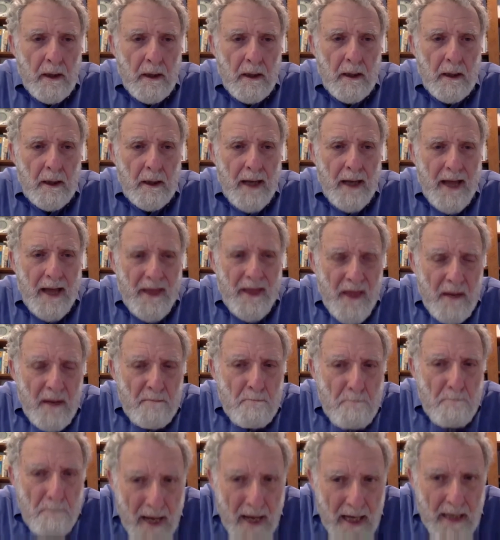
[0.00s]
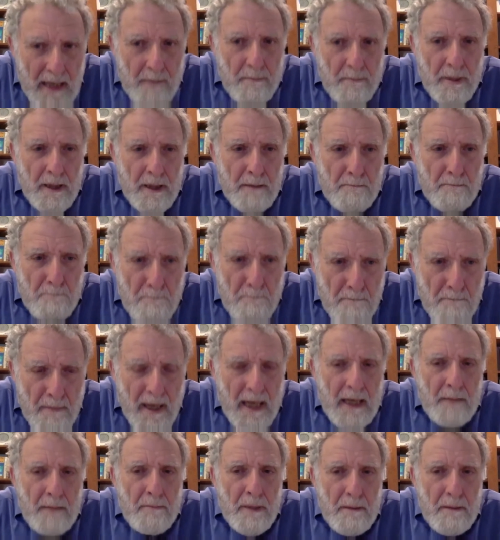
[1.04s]
uh, and then maybe,
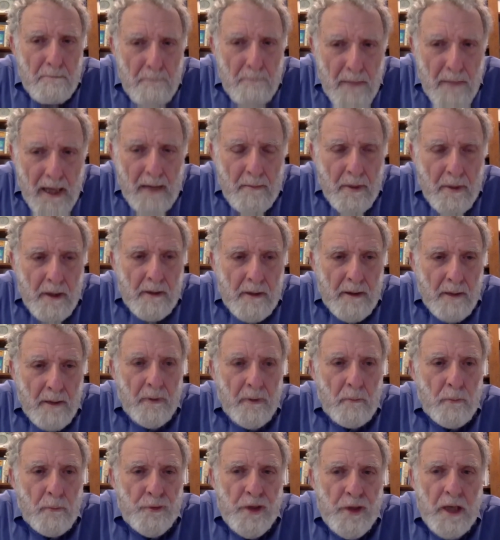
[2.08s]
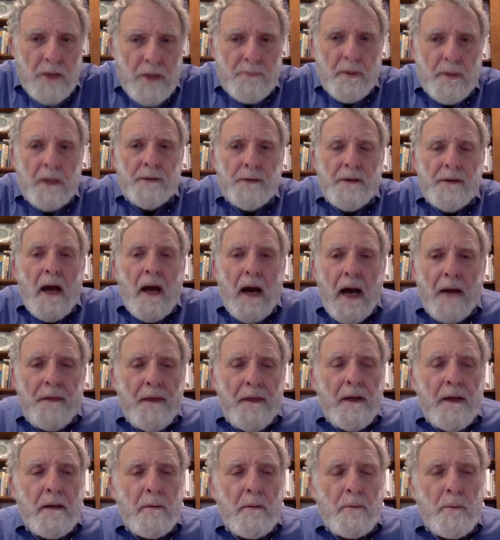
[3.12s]
maybe, maybe something will change because
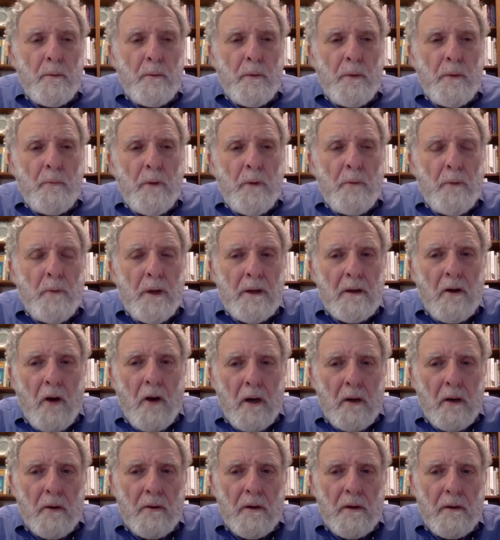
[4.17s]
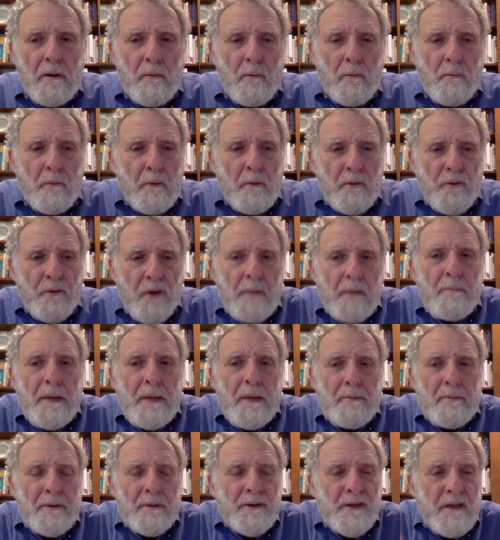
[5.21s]
I think when, when we start treating
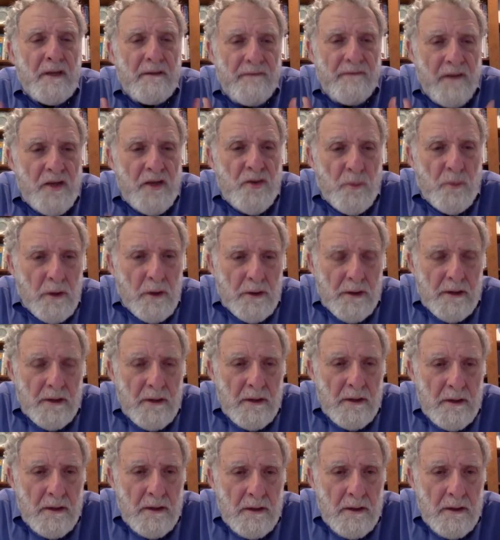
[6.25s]
people as individuals,